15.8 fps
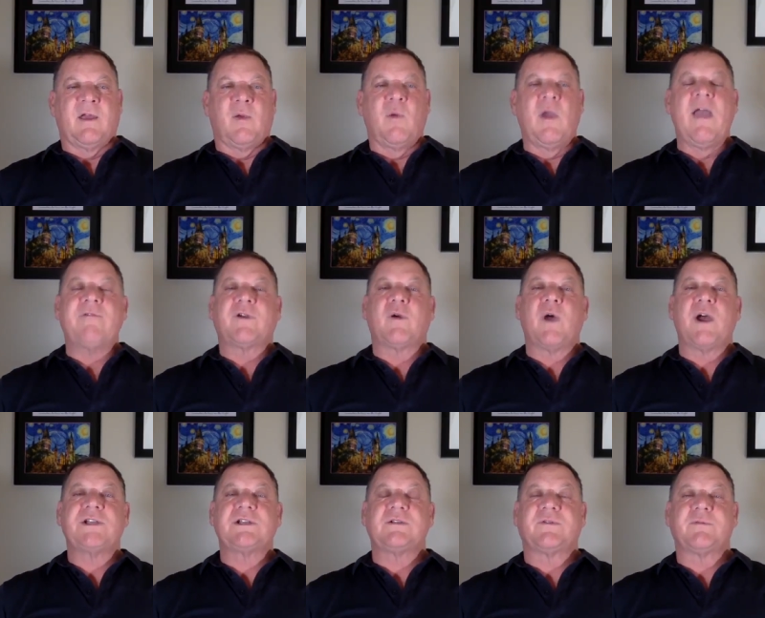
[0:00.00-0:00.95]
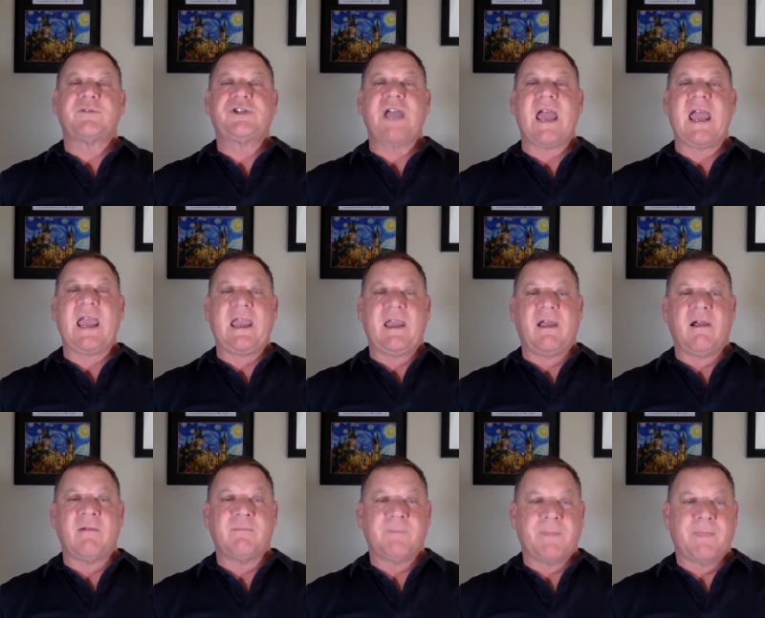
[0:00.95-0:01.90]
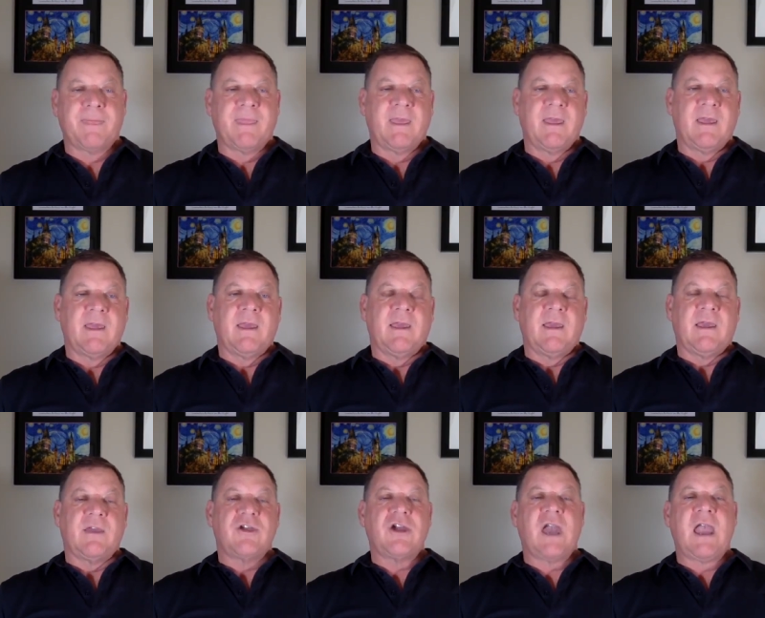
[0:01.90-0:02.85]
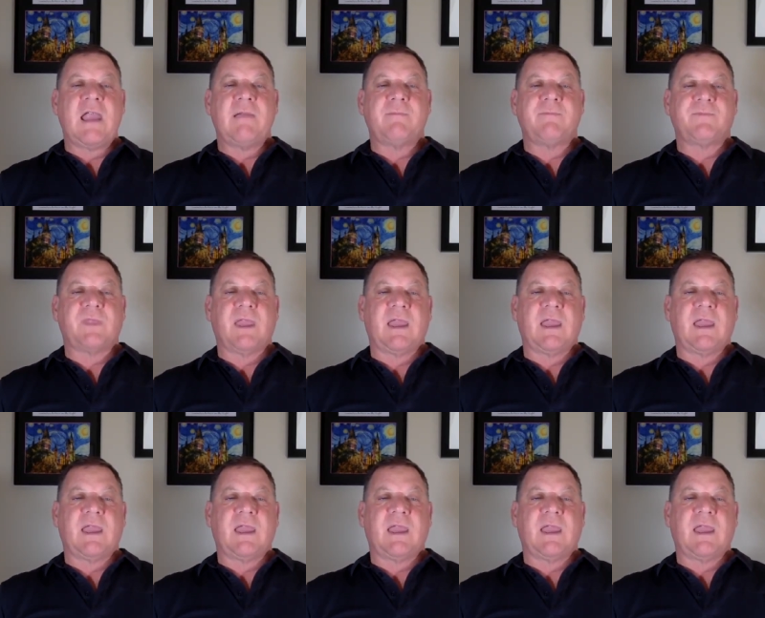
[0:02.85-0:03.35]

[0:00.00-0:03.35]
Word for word: We have a question from Jay here. Jay,